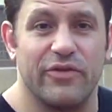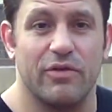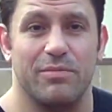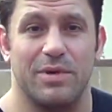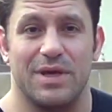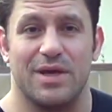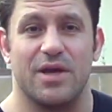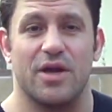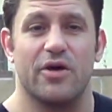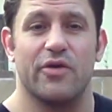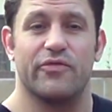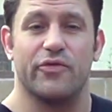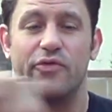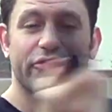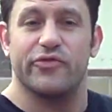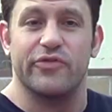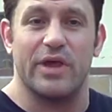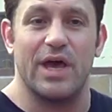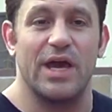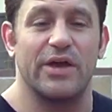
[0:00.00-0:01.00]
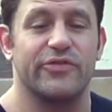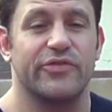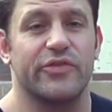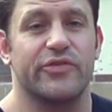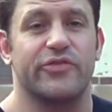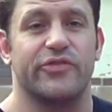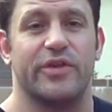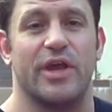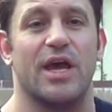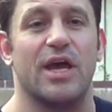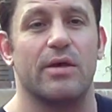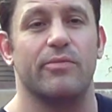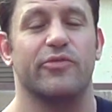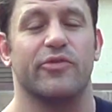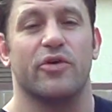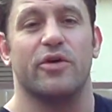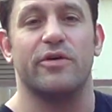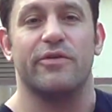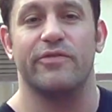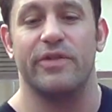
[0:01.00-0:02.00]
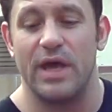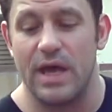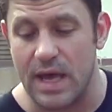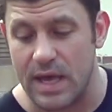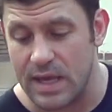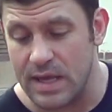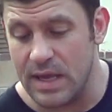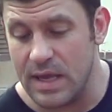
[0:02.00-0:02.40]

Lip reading: to be careful. Slashes, stabs, all of that.